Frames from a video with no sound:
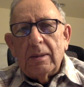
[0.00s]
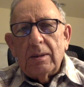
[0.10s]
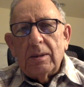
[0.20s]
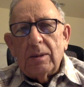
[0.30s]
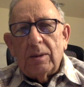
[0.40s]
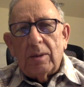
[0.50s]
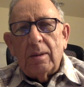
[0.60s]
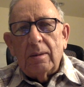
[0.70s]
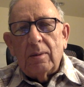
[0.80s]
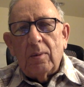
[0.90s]
learn
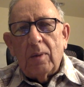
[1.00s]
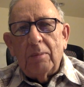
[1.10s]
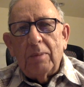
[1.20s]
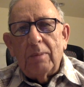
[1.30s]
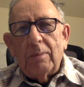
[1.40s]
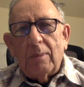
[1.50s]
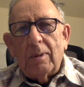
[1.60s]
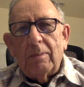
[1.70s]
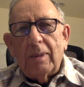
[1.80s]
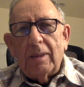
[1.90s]
quite a bit more
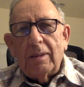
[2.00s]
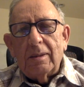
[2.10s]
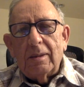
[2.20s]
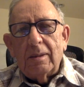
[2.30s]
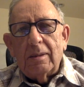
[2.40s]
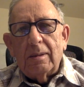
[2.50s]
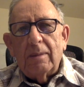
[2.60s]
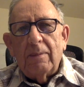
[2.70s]
about this incident.